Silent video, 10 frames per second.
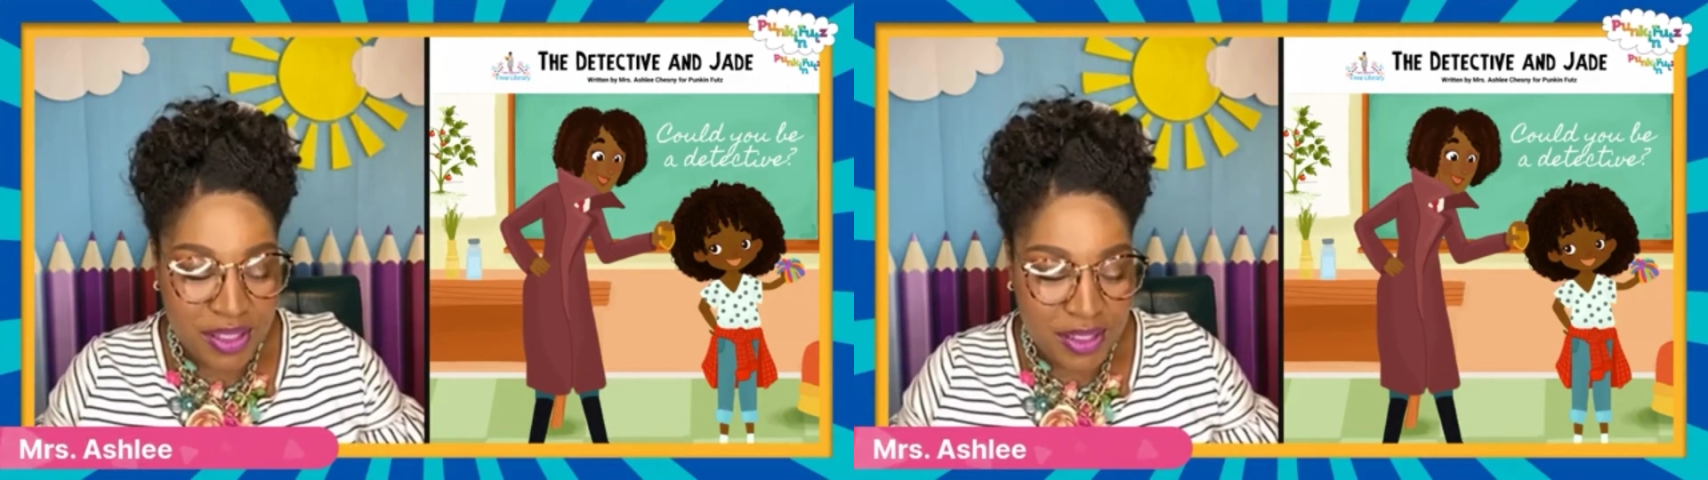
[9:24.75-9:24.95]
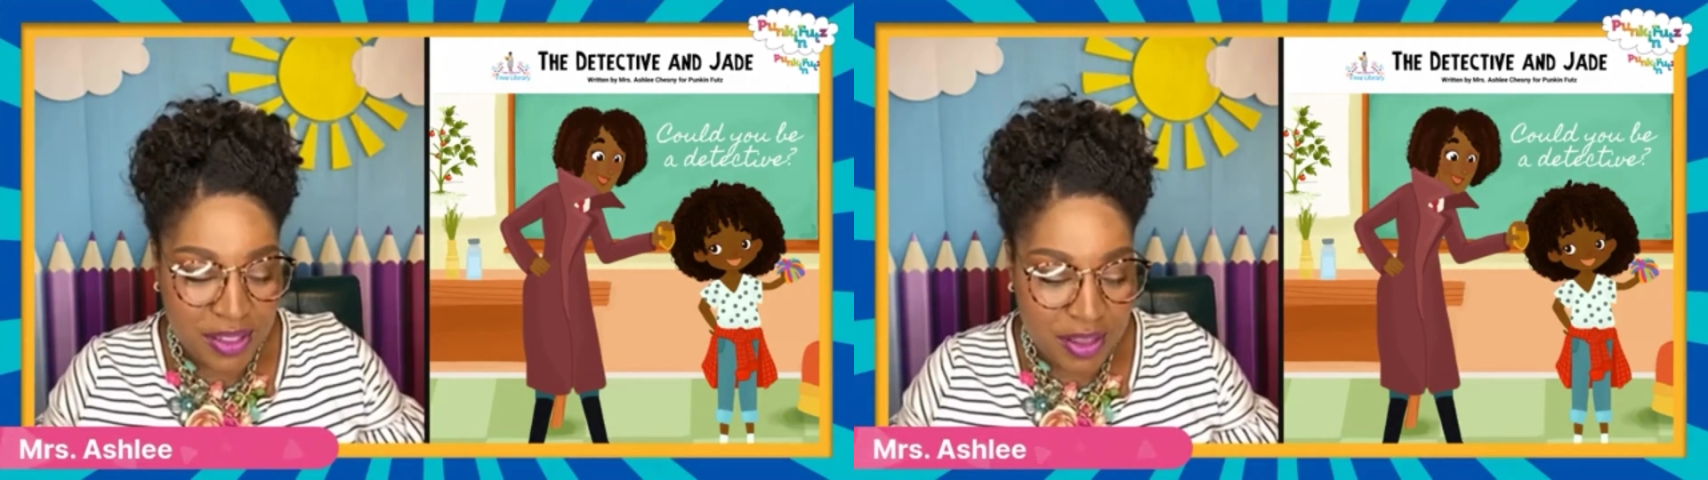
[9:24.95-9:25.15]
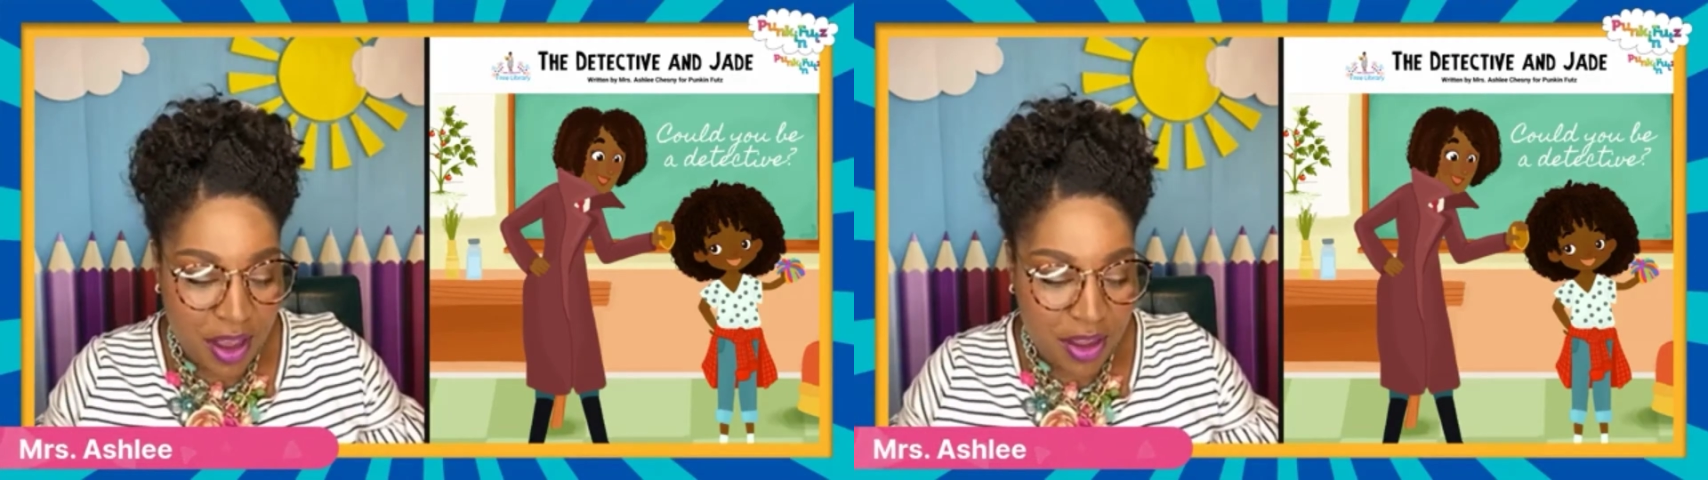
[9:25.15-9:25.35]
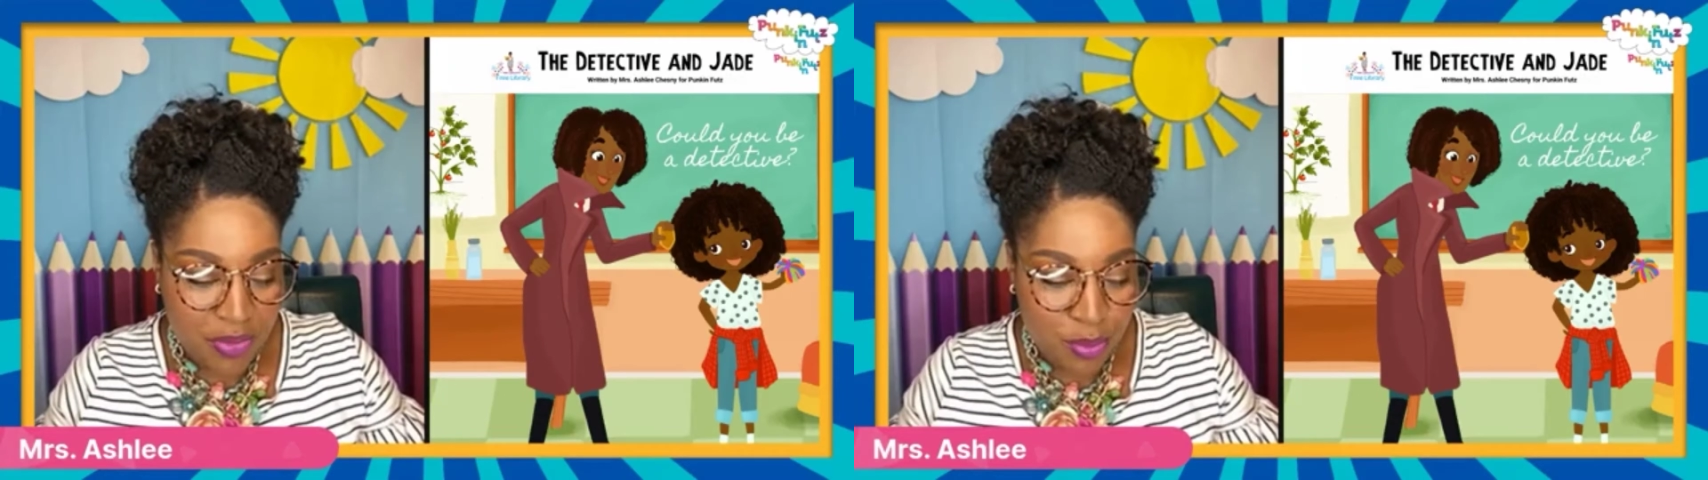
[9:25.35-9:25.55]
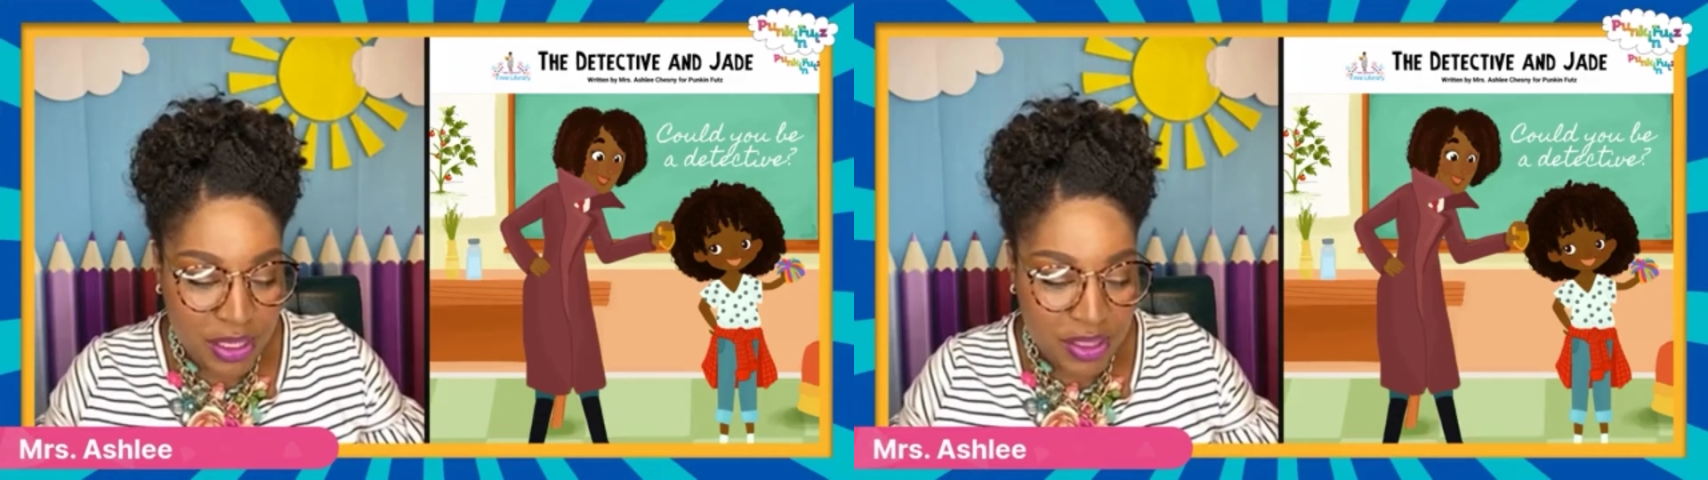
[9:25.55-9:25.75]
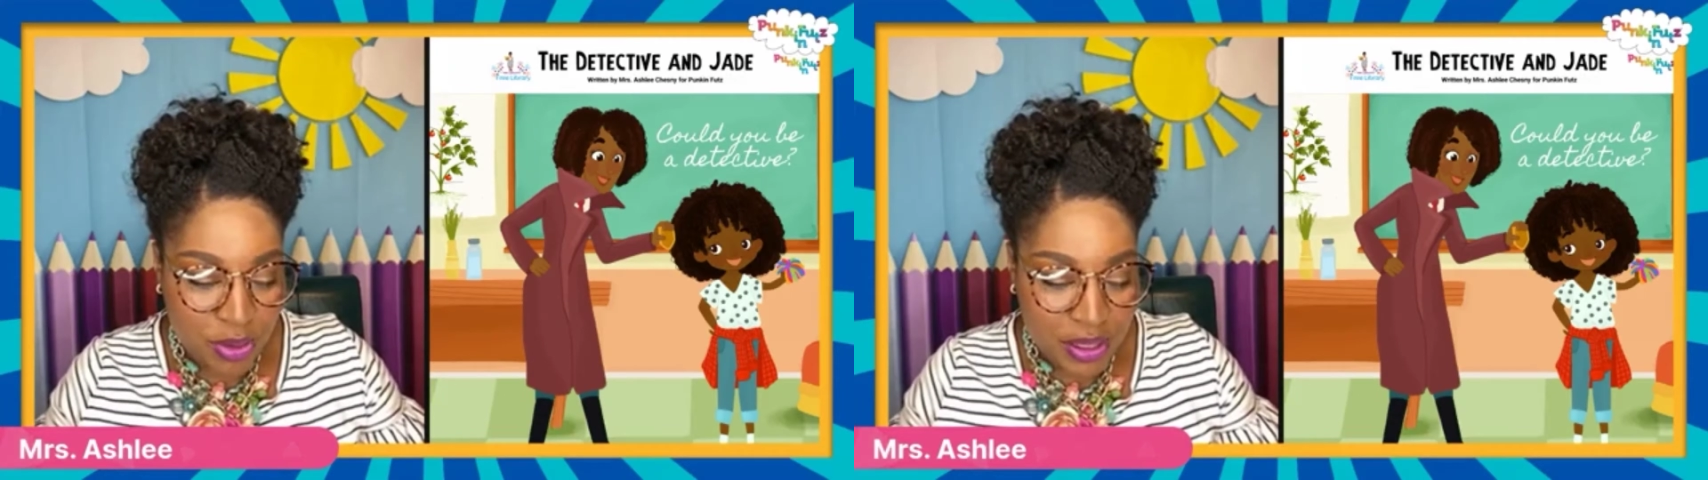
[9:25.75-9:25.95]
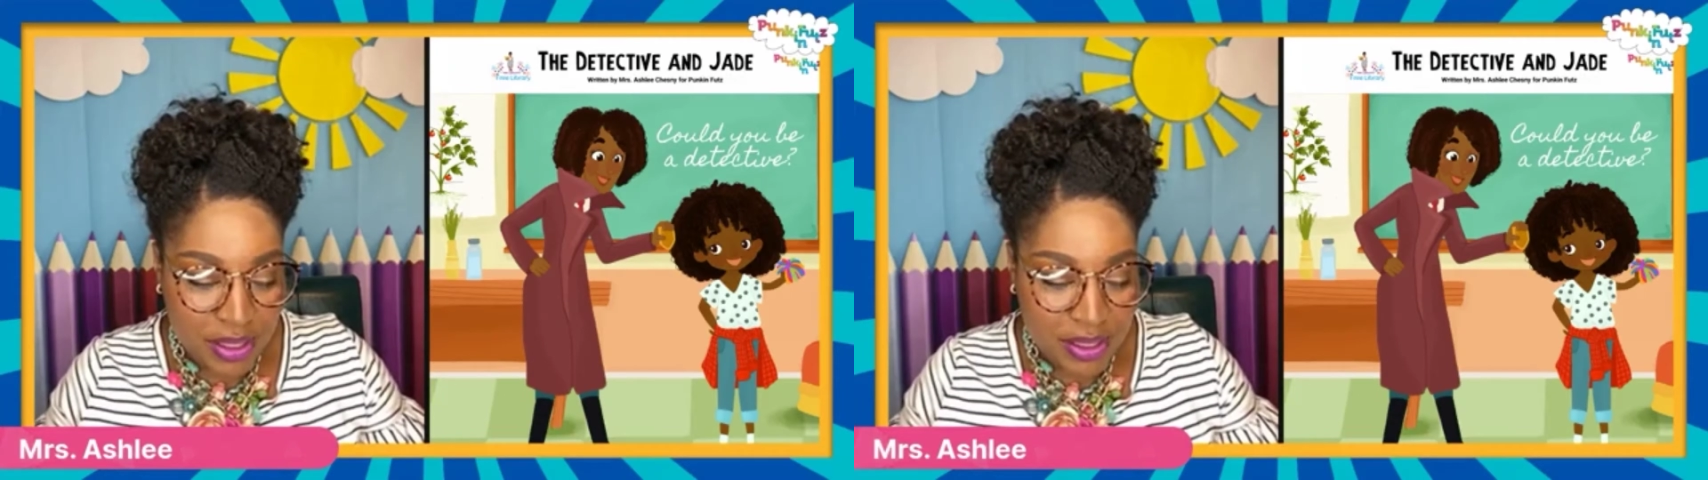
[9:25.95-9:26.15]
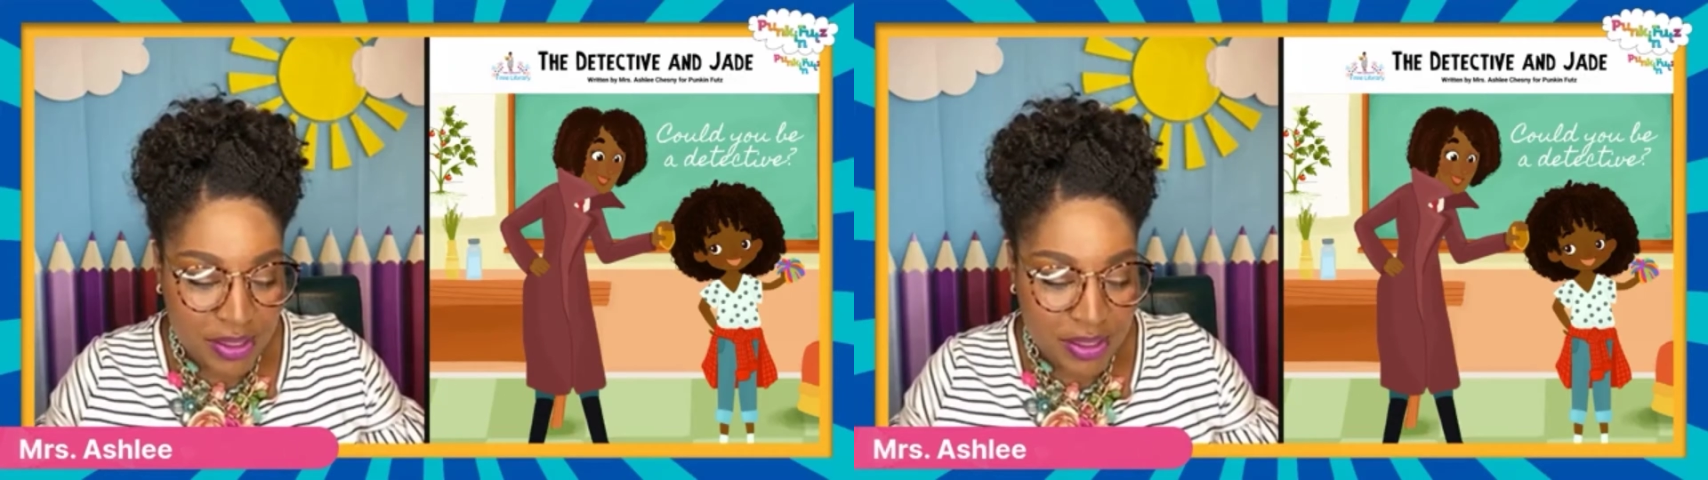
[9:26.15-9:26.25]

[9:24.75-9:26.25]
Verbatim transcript: to solve mysteries.